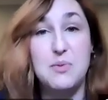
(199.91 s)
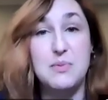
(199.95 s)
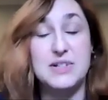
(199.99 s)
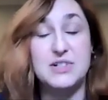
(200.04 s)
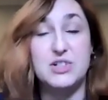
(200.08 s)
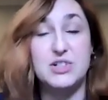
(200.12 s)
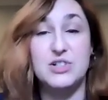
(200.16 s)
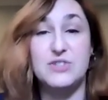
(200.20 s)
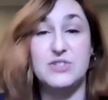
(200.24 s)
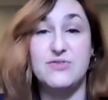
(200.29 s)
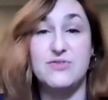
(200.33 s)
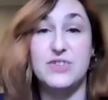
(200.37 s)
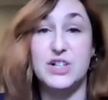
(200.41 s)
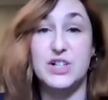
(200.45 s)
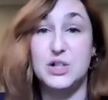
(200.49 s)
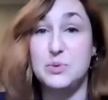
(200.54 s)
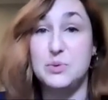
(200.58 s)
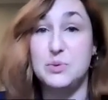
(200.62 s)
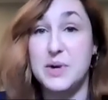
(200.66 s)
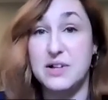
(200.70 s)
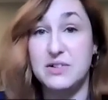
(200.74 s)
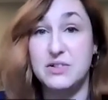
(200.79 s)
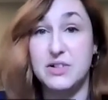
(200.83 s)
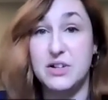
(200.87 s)
and she's very
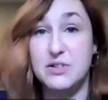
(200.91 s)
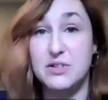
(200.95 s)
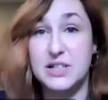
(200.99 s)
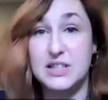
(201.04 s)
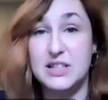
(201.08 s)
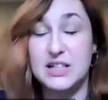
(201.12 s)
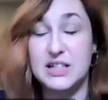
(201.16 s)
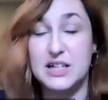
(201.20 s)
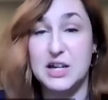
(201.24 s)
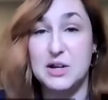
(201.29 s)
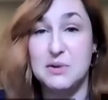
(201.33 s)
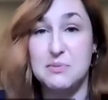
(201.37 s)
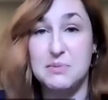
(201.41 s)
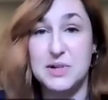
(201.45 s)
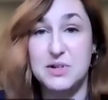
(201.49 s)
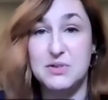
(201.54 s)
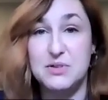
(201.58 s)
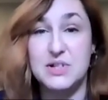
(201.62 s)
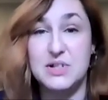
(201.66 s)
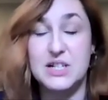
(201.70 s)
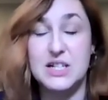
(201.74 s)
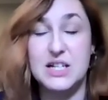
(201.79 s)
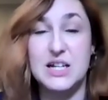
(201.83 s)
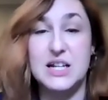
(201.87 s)
well known in the
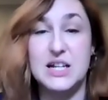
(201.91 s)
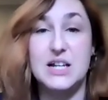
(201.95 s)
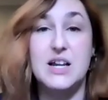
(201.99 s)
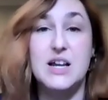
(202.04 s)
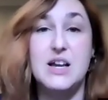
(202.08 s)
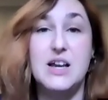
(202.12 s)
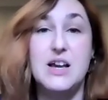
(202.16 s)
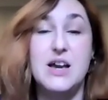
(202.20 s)
community.